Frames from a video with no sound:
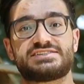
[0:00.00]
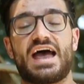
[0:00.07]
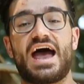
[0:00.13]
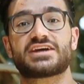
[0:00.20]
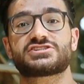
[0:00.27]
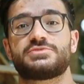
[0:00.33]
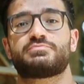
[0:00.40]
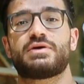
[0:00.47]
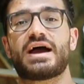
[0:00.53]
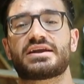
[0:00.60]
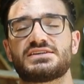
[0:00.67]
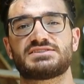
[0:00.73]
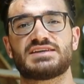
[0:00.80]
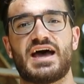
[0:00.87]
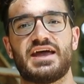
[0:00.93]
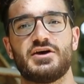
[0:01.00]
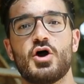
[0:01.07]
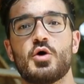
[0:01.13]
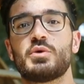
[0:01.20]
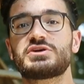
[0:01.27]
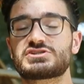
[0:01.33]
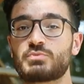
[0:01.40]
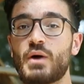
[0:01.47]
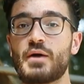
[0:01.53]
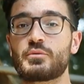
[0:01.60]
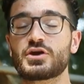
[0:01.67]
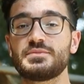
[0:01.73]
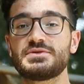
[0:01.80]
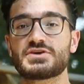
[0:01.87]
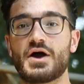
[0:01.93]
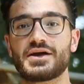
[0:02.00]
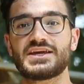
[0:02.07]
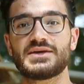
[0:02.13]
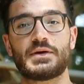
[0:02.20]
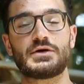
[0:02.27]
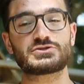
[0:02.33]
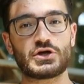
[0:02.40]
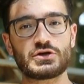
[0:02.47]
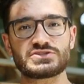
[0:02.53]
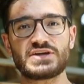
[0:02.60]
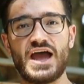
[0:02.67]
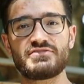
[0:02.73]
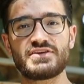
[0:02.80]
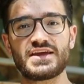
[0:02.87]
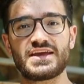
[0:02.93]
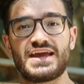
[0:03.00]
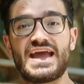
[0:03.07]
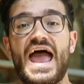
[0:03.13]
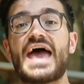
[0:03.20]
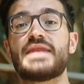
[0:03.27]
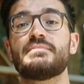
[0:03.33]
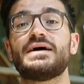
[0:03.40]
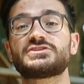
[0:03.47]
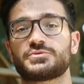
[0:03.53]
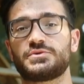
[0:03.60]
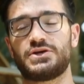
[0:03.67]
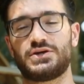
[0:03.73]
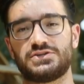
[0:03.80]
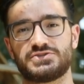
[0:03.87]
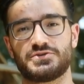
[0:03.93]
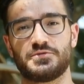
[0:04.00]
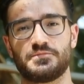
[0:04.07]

to actually practice that, which is why we're going to be talking about dirt diving and mental rehearsal.